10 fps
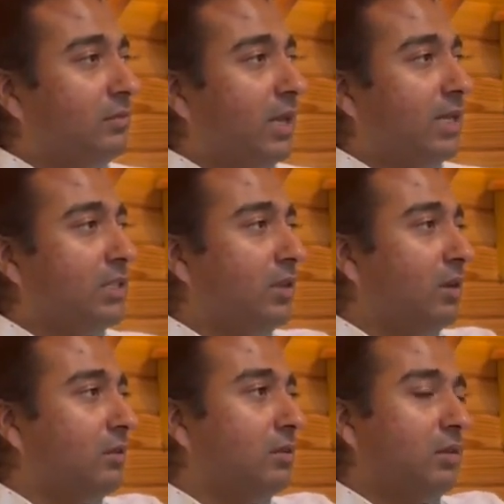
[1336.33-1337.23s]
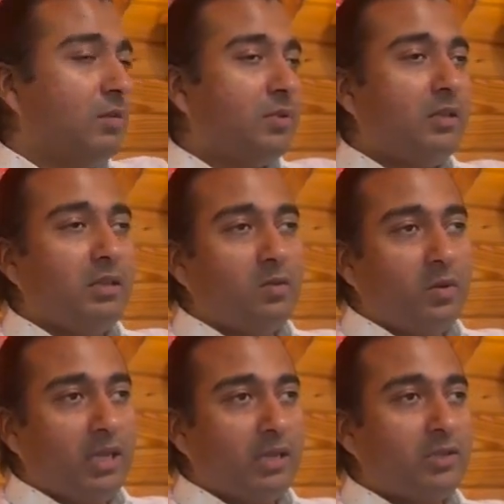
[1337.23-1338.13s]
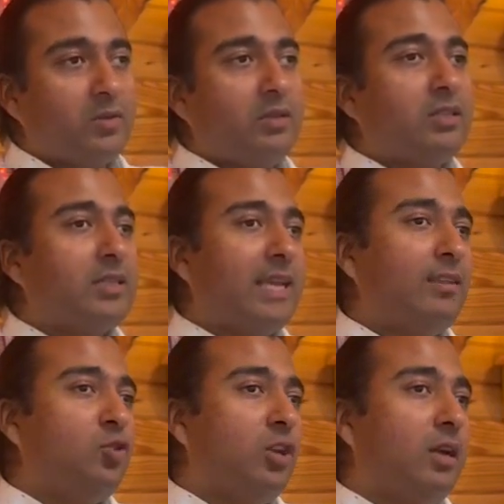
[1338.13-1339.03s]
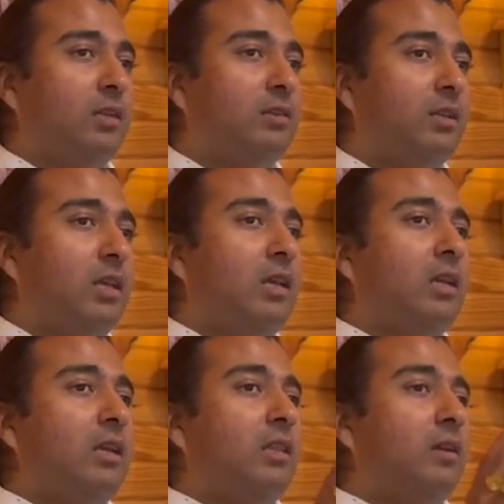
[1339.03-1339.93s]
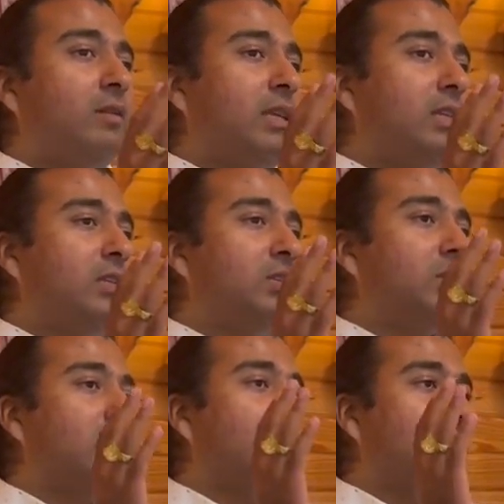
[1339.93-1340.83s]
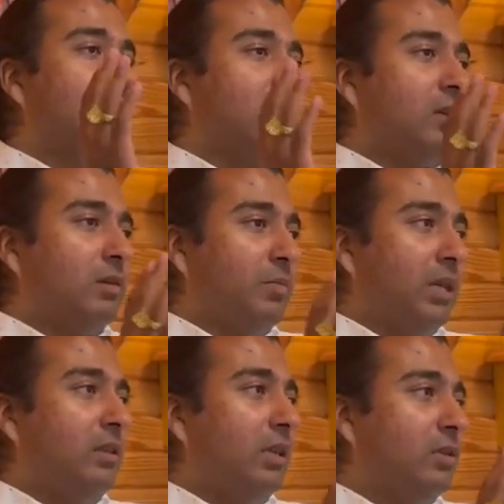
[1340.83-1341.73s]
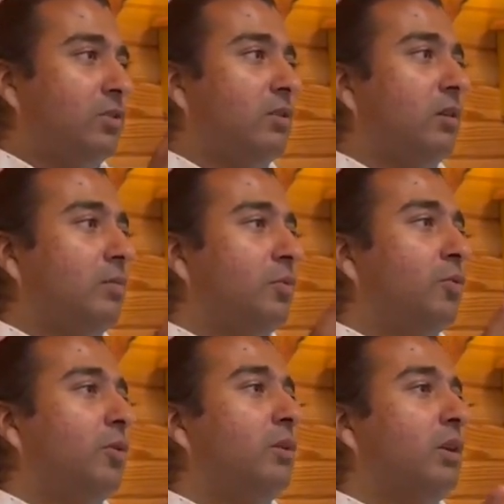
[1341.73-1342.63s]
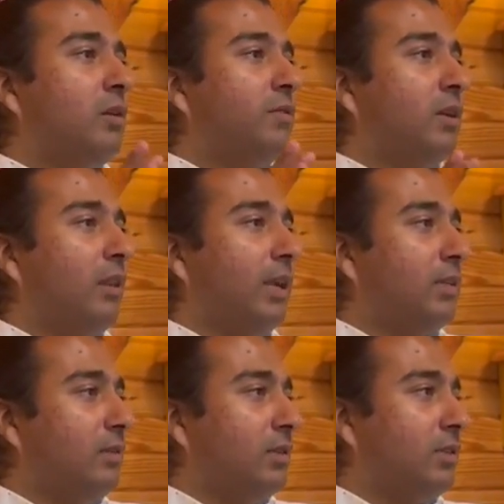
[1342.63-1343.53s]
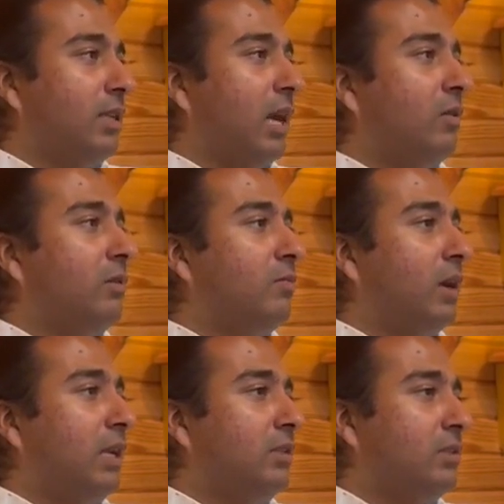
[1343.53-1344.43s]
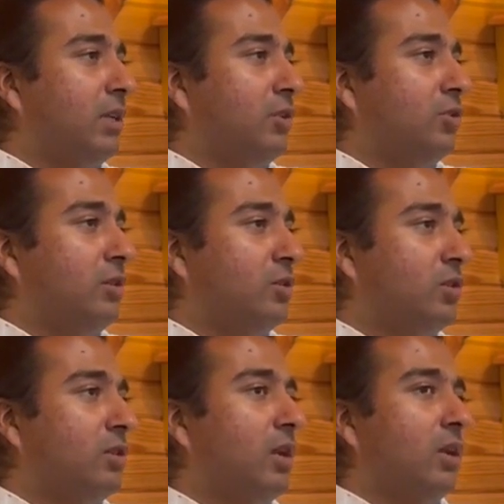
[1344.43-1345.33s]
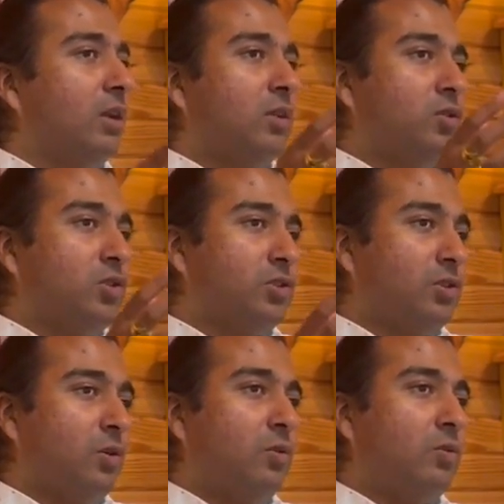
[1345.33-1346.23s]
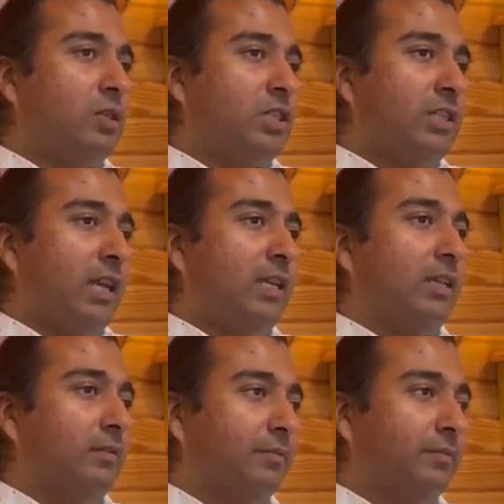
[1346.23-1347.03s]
It has gone completely away. So in the second jhana, there is piti and sukha born of collectedness. Now the mind's attention is so steady